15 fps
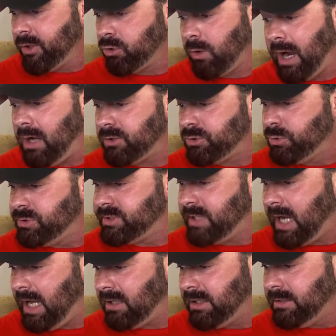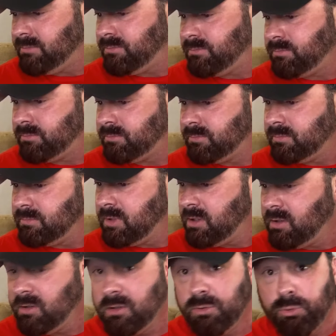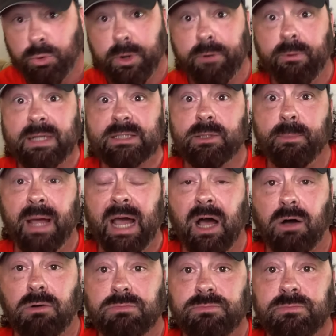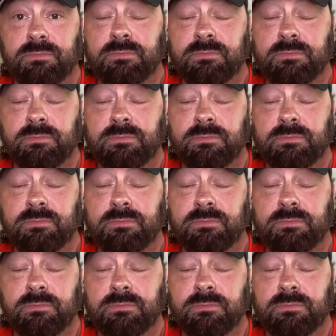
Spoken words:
crowd grew silent. Rudy rings the bell.